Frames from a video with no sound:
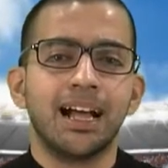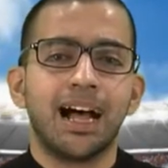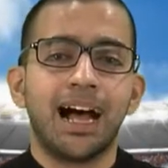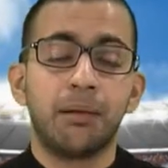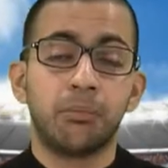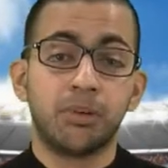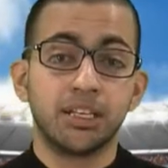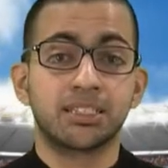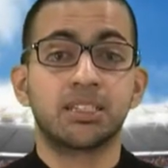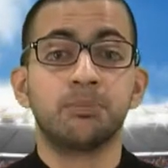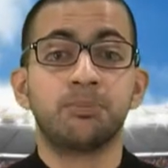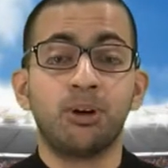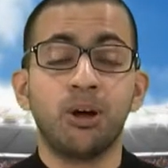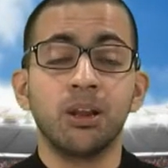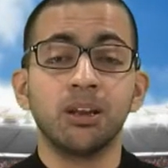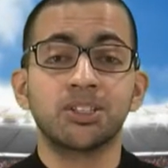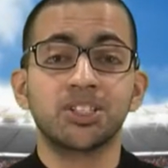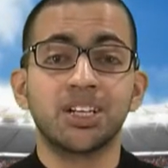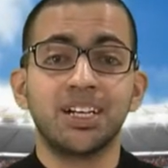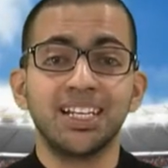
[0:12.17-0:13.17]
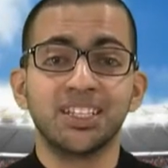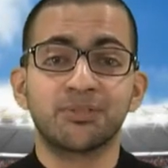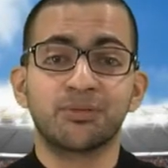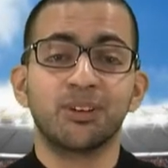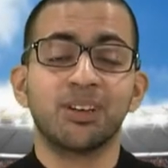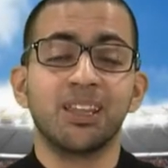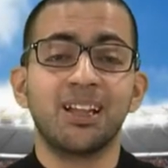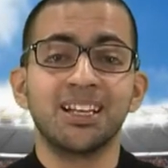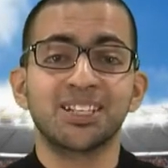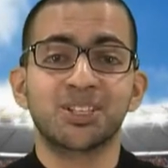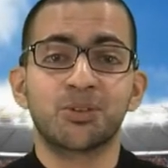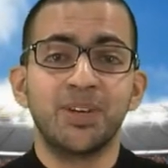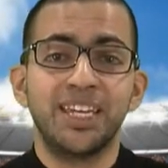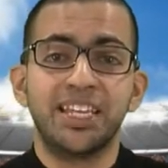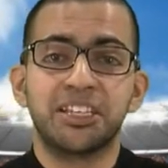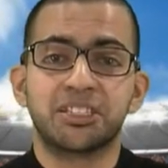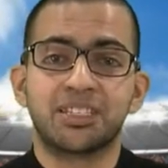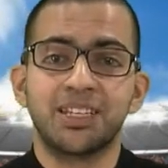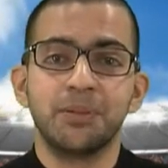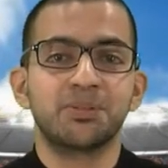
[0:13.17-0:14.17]
I must apologize for last
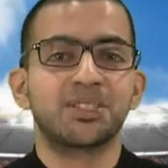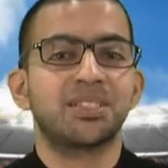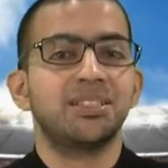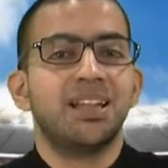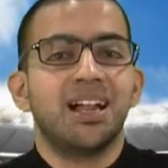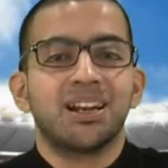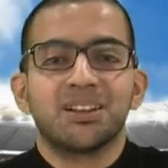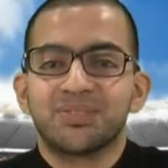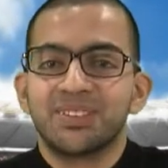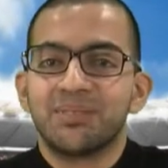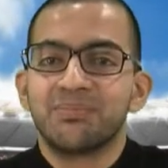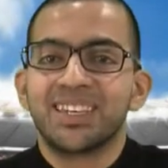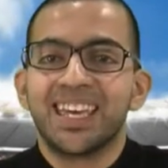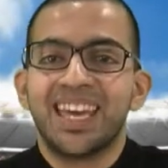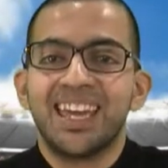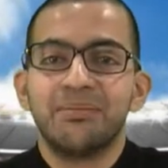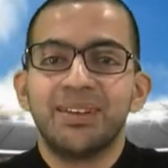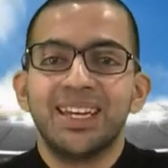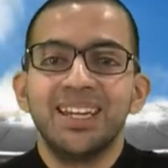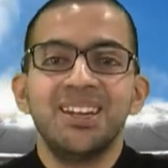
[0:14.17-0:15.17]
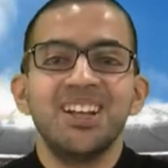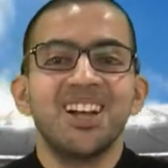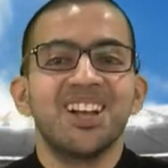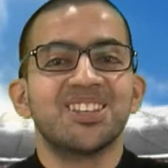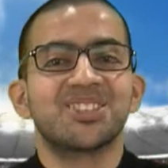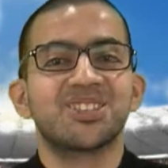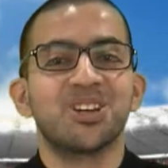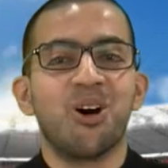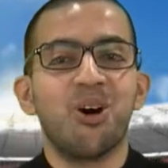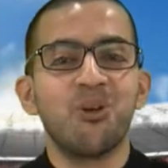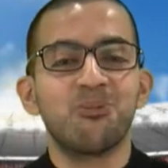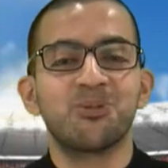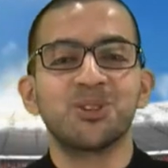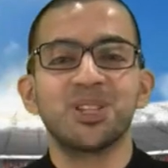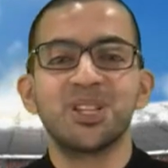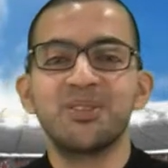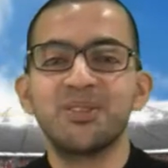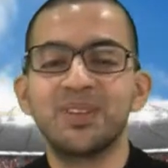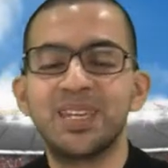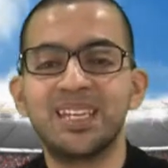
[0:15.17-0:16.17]
week's tips. None of them came in, so
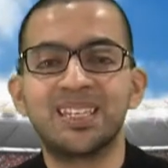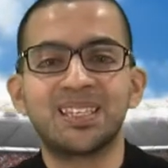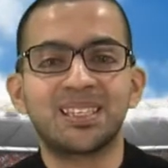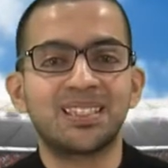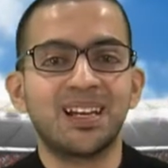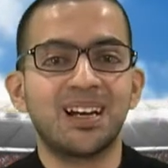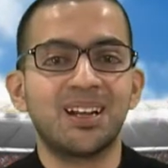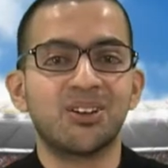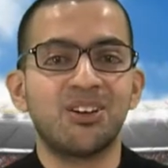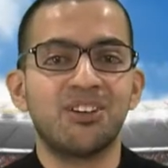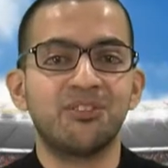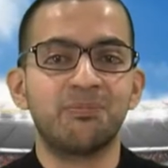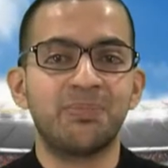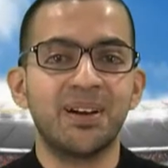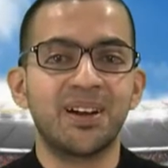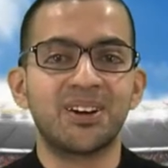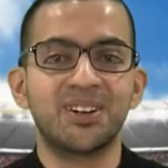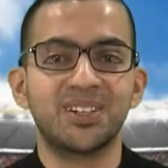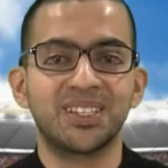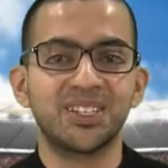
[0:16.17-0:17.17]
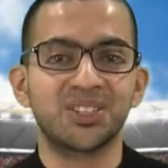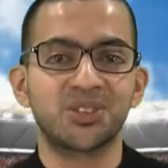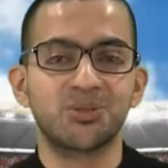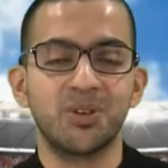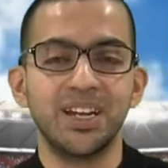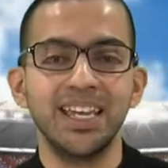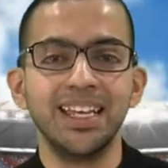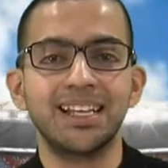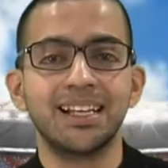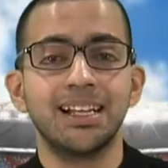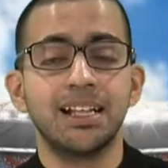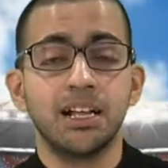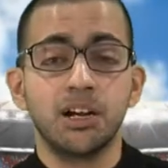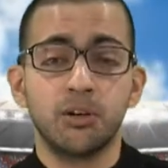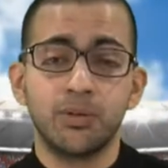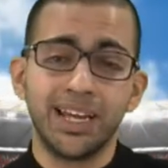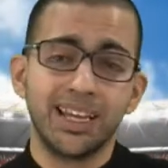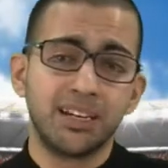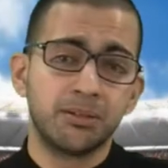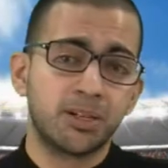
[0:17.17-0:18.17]
hopefully we start off better this week.
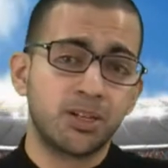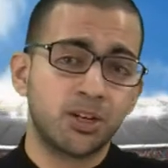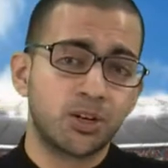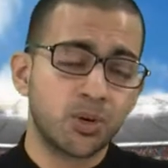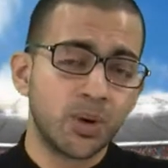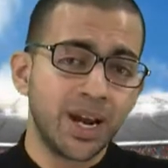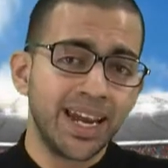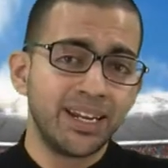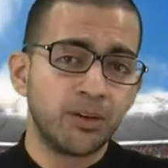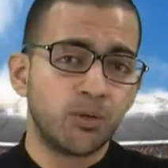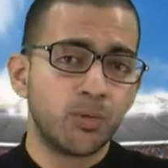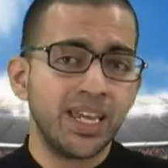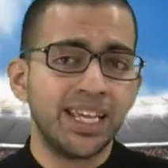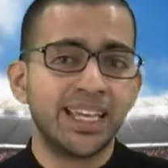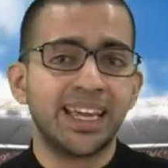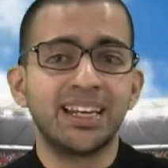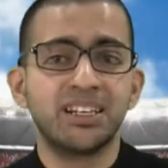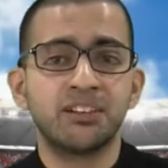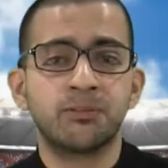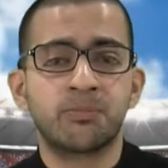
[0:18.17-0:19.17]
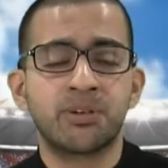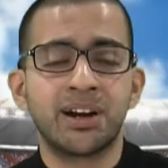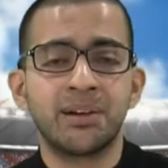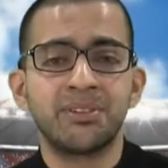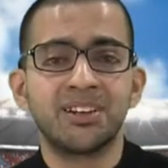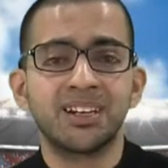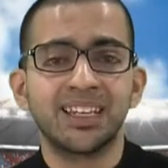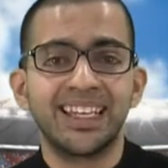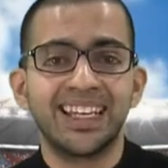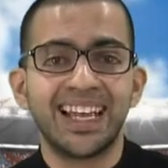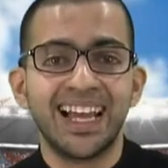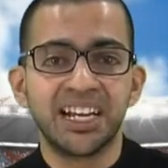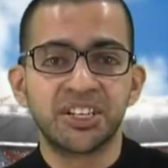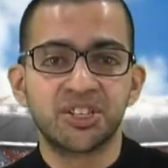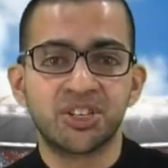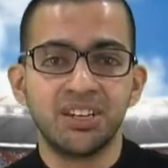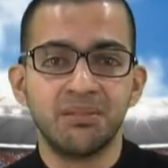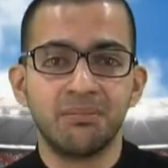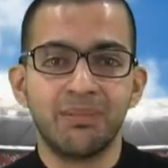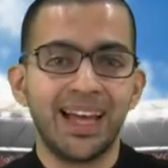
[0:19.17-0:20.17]
We had a great weekend of Premier League
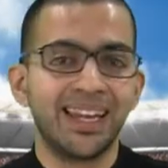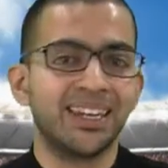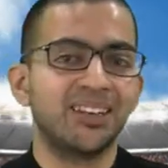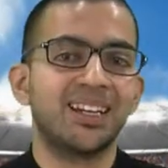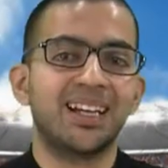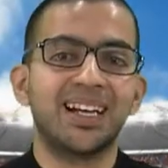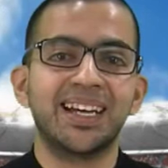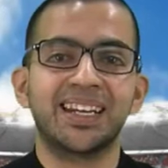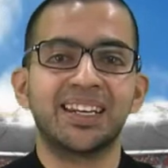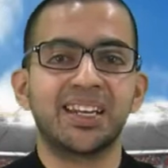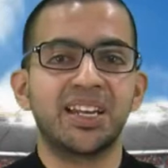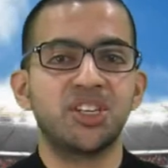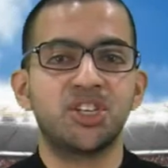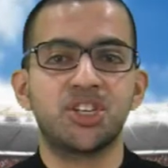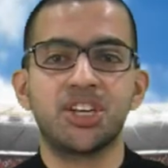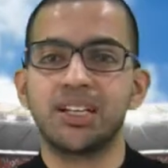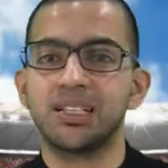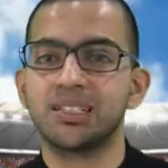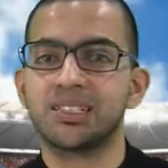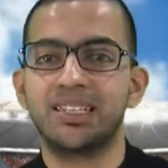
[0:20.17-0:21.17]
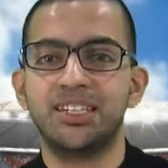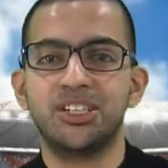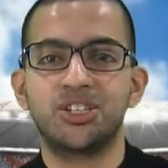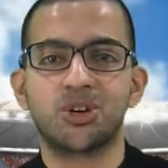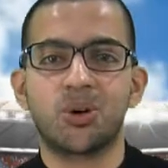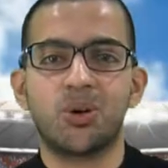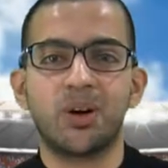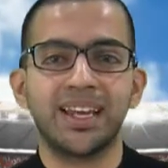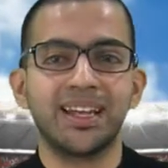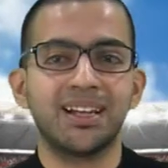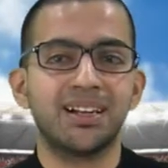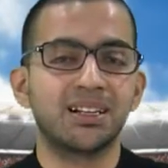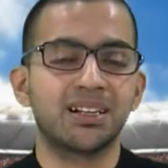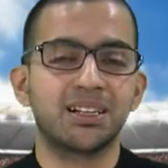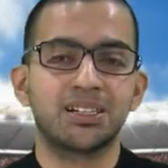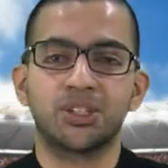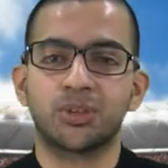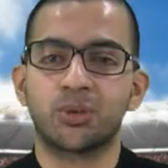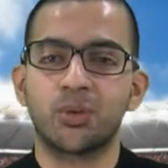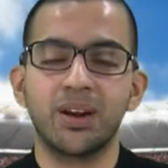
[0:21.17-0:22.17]
action. Man United and Chelsea drawing
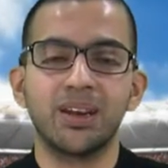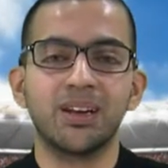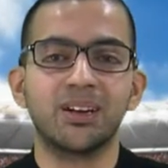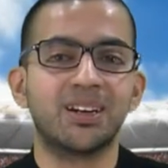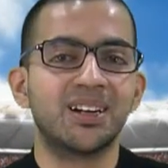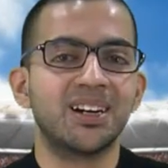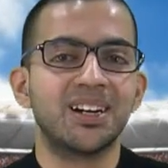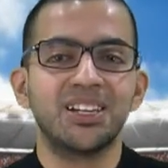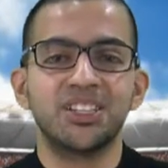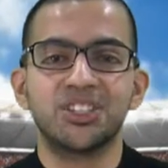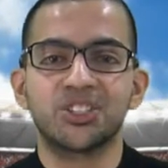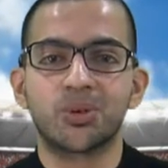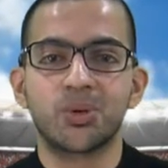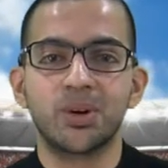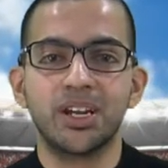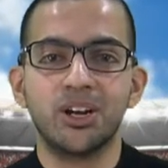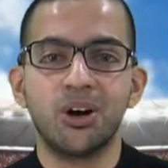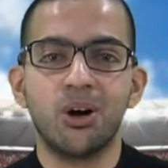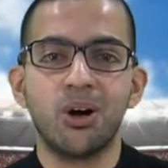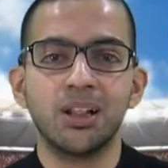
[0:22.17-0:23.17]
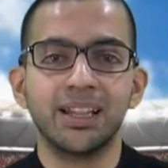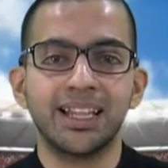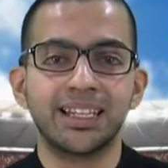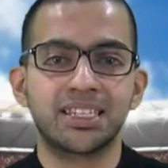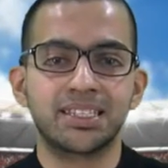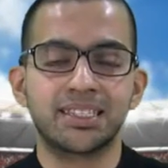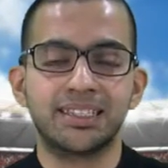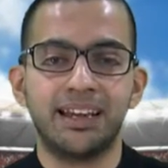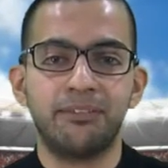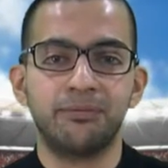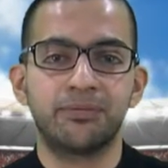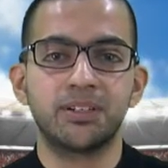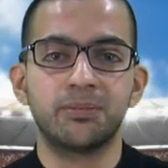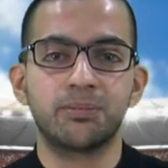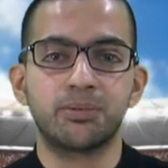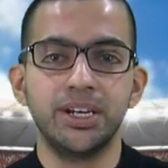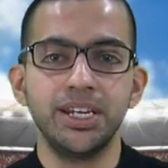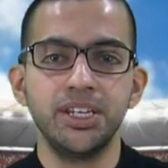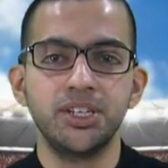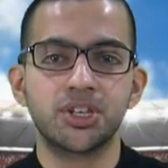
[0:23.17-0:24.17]
a thriller 3-3 at
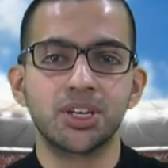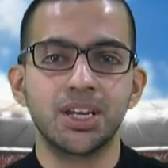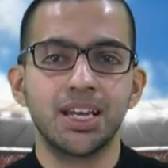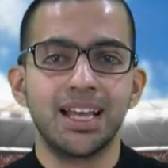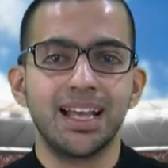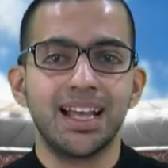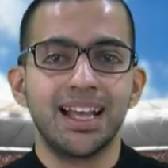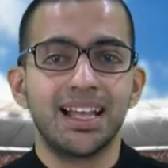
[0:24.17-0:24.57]
Stamford Bridge.